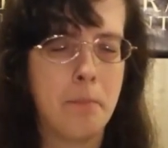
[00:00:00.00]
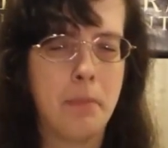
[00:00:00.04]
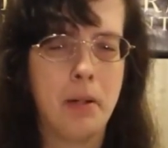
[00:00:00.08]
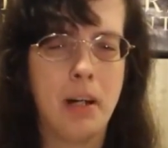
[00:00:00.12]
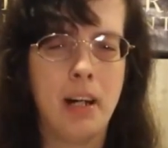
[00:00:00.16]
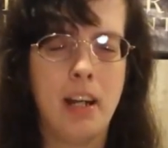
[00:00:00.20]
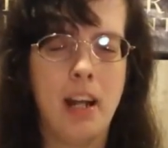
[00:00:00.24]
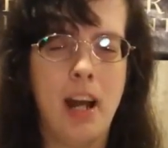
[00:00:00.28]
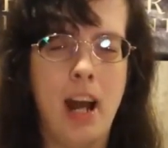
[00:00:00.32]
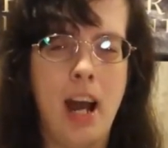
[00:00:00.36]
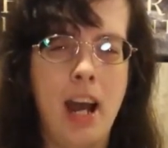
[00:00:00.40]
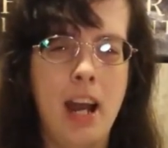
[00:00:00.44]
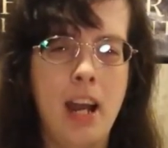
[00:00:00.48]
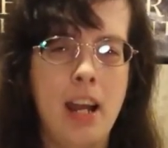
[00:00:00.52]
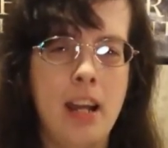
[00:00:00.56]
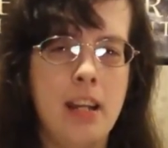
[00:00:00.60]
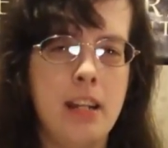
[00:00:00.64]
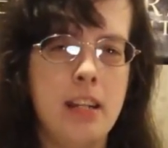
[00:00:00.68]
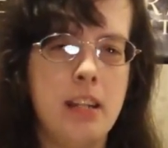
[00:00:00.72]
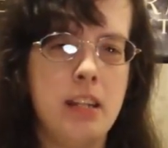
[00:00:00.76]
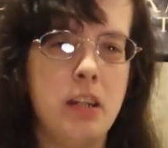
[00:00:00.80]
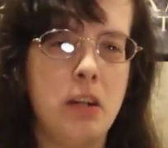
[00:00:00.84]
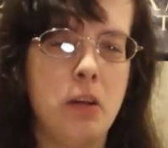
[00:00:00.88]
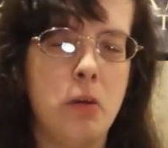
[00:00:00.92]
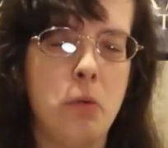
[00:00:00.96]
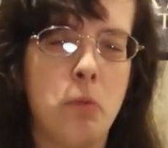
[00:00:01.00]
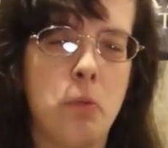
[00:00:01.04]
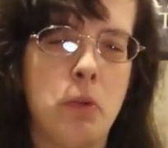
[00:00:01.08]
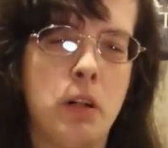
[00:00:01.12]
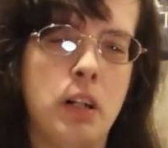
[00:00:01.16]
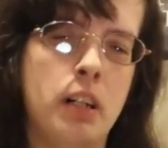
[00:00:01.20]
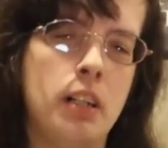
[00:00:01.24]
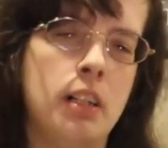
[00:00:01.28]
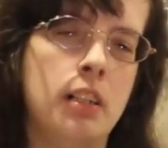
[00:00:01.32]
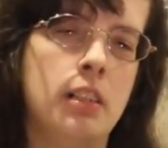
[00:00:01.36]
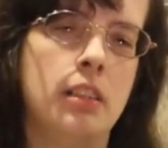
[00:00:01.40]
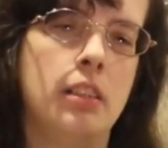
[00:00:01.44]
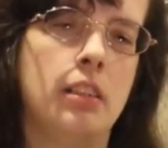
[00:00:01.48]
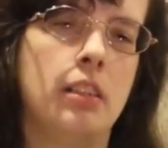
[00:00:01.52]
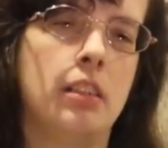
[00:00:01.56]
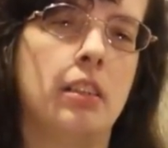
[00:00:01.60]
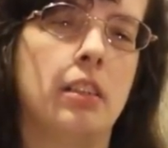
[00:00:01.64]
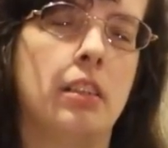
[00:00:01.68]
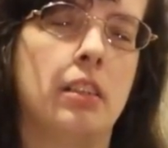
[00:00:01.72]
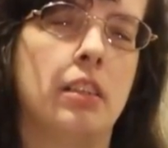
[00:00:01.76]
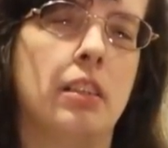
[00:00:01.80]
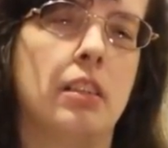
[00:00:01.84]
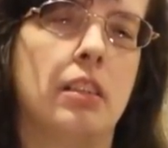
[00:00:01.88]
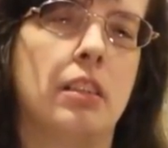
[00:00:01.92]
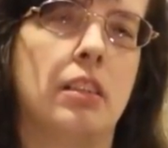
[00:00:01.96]
but I want
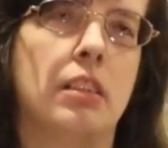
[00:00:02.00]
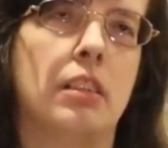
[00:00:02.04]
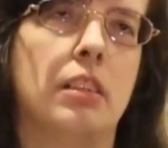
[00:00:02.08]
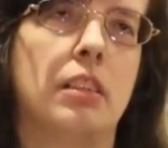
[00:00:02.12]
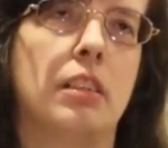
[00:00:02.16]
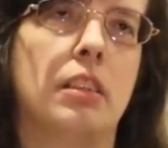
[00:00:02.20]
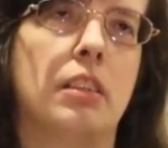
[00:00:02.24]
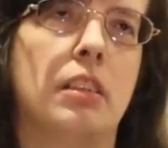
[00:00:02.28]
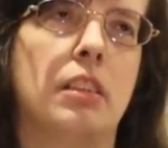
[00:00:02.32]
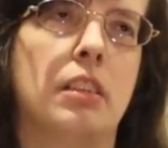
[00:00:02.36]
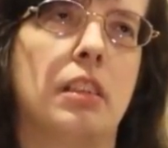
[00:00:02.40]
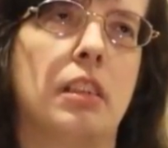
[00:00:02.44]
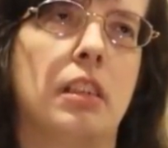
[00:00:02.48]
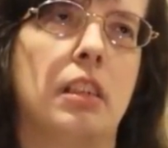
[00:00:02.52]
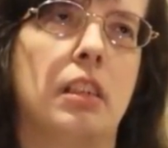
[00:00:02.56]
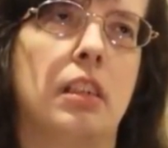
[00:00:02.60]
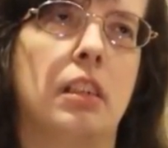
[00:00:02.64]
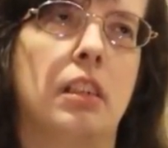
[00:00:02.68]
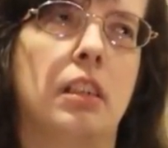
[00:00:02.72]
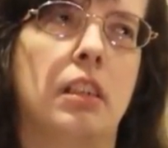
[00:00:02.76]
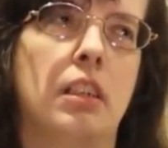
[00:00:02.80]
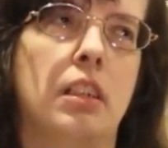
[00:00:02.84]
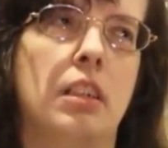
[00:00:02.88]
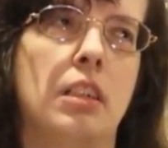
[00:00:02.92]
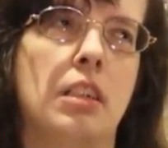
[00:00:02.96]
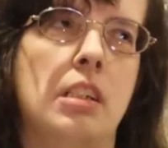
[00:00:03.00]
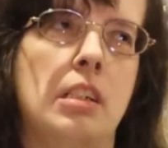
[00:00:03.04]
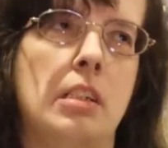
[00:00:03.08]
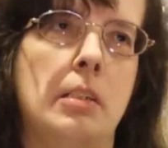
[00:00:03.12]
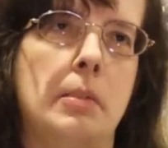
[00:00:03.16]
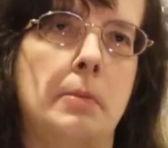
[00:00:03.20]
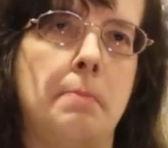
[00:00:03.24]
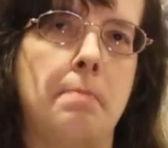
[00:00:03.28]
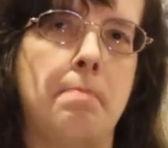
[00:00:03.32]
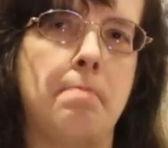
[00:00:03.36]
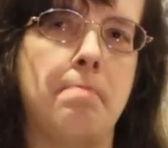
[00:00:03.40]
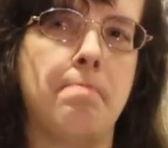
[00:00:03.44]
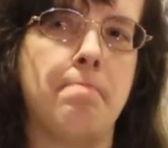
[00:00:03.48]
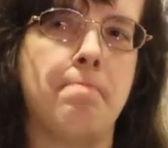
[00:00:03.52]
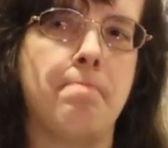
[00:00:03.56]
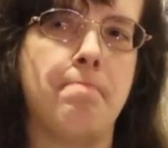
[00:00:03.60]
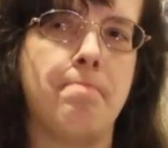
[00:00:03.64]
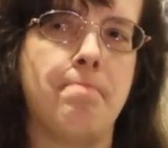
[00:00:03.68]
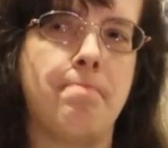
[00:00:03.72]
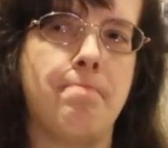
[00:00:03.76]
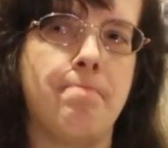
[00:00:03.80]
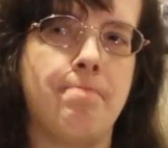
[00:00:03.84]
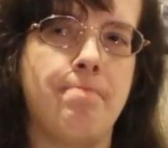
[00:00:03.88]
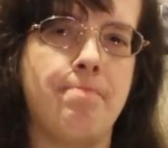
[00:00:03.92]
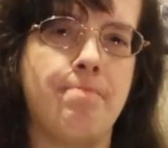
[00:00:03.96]

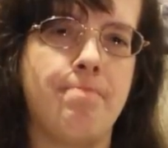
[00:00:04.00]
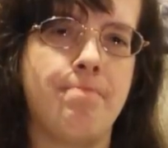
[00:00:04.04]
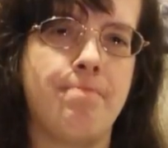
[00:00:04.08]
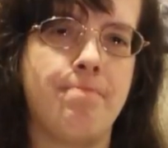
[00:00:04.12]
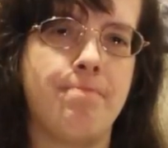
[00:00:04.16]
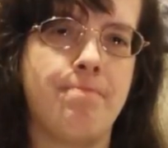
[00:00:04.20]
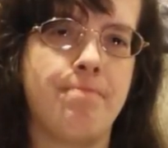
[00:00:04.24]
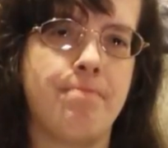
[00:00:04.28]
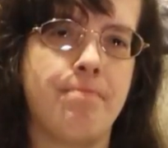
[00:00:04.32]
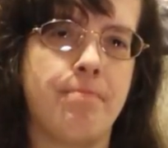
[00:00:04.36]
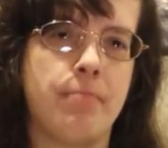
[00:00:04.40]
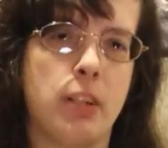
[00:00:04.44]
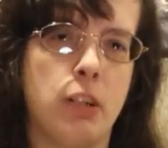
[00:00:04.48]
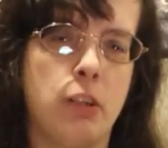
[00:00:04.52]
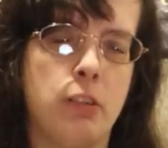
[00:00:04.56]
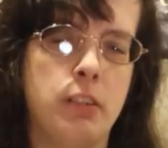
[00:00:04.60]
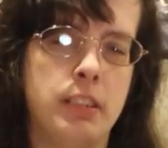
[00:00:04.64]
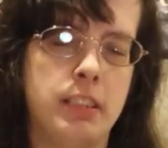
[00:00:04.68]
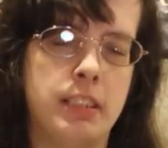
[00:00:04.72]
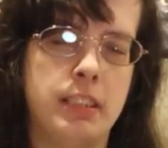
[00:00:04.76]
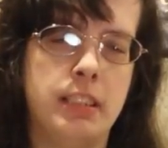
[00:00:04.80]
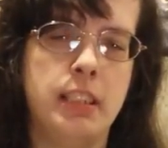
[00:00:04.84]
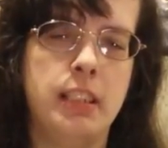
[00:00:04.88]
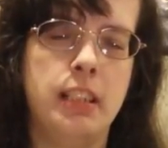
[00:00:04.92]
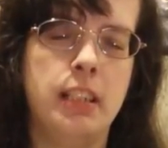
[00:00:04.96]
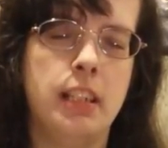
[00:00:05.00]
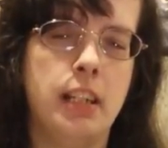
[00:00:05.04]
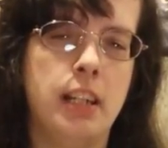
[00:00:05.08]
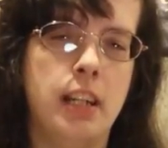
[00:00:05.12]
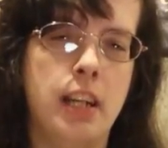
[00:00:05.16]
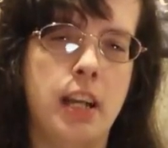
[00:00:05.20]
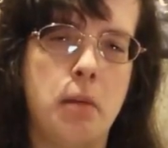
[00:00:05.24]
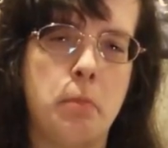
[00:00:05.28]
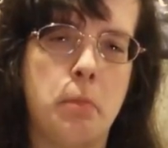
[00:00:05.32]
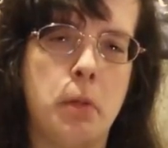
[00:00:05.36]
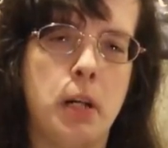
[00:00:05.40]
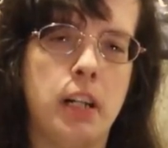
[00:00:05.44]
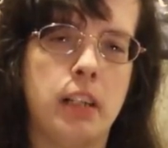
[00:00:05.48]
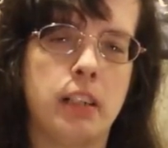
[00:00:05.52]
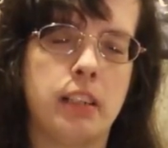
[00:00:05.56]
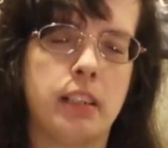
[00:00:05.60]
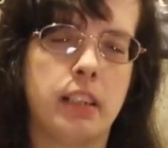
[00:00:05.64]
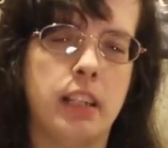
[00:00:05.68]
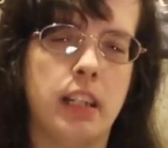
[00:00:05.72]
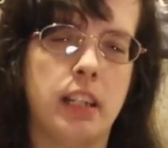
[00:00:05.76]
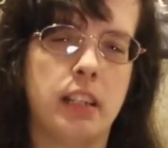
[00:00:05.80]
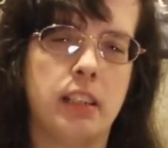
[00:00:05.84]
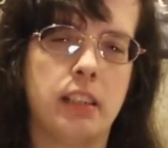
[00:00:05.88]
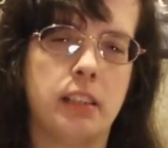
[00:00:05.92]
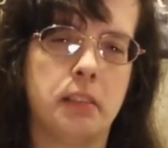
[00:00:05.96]
um, Christina and Mark
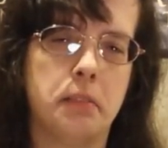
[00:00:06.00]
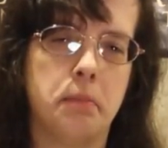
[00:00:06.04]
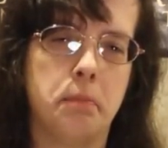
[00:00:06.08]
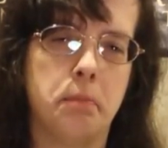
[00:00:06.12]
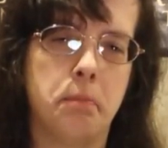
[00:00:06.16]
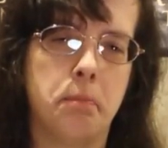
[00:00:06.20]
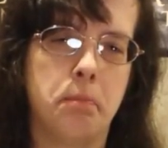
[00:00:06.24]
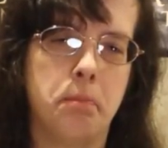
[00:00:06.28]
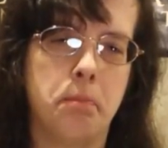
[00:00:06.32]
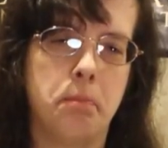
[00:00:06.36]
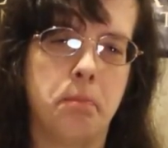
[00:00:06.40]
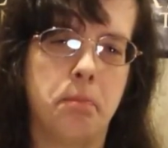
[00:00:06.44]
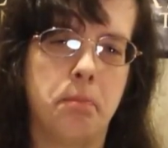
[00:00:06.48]
together.